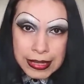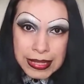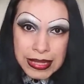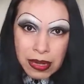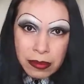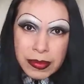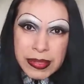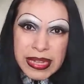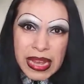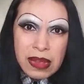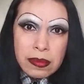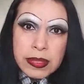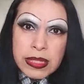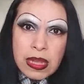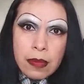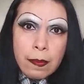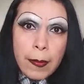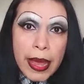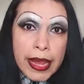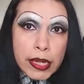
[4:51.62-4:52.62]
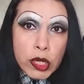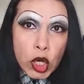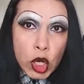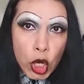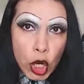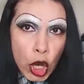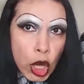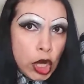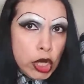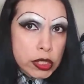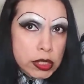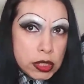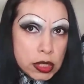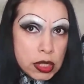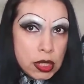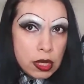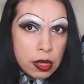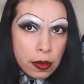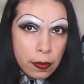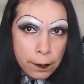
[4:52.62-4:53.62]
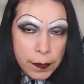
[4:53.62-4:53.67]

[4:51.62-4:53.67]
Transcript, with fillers: Sometimes it might hurt